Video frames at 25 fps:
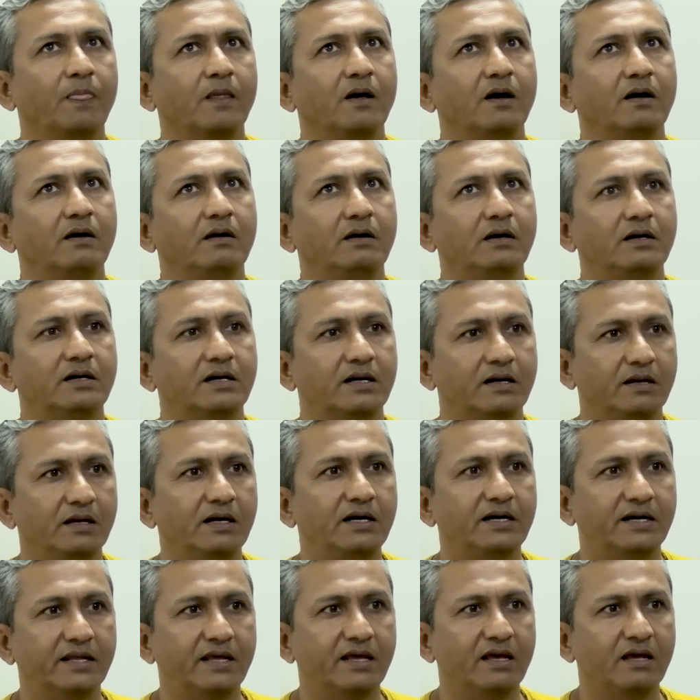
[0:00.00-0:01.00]

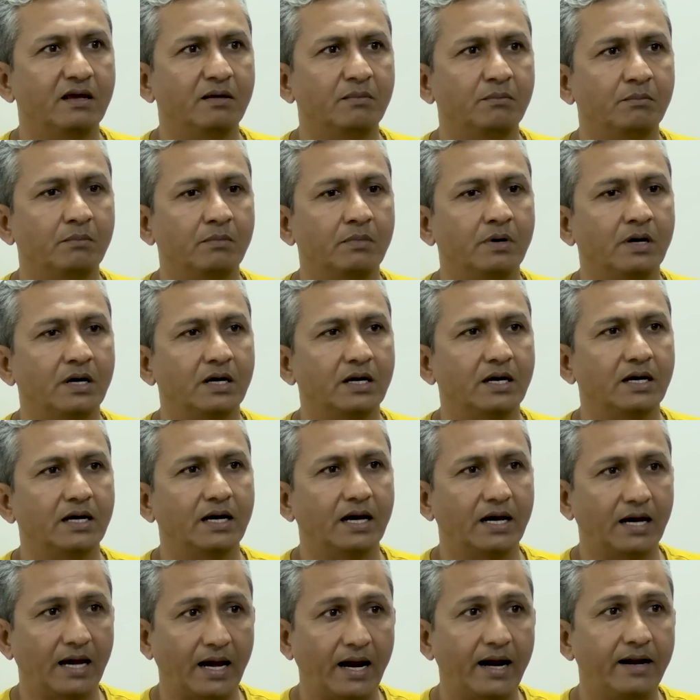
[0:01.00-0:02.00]
It came
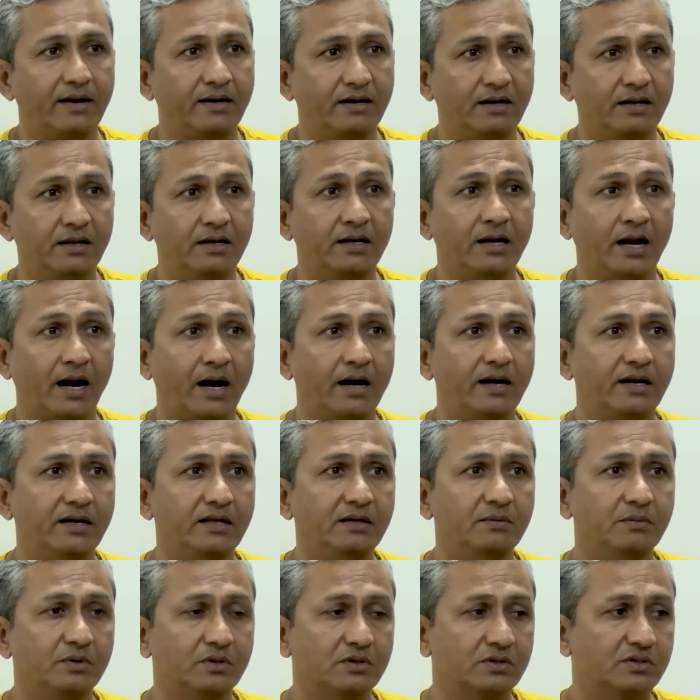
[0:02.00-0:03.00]

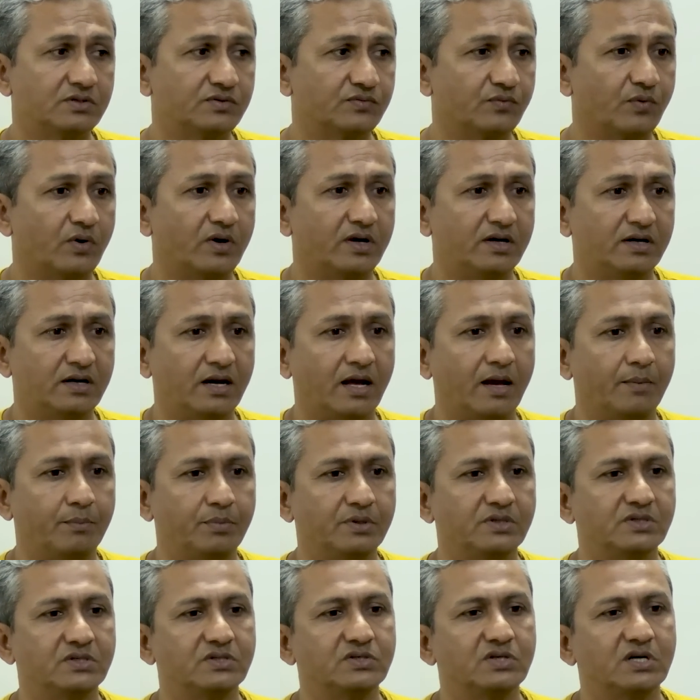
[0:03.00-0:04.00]
handy, because what
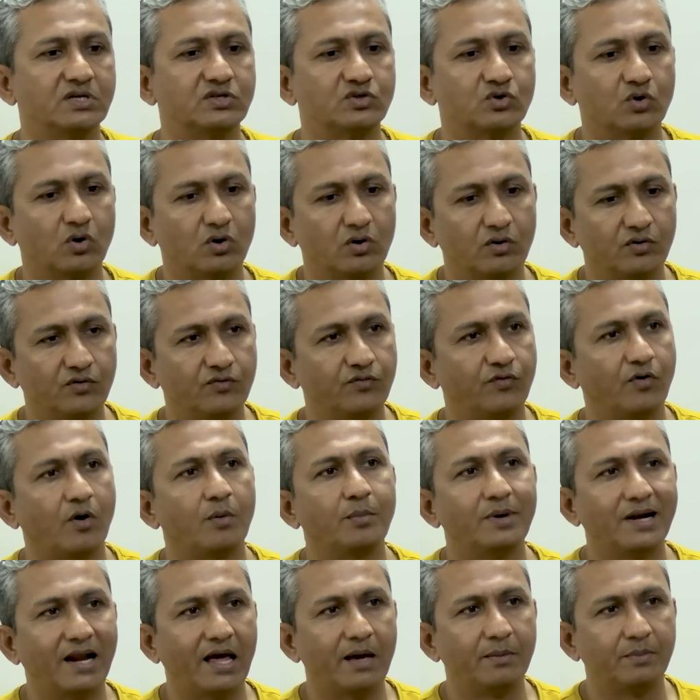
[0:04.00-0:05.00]
happens is that sort of you
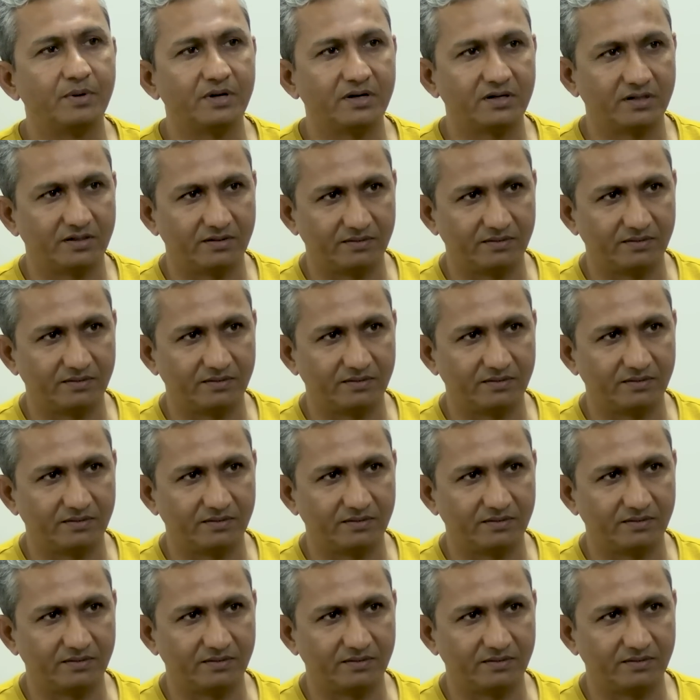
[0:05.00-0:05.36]
form a library.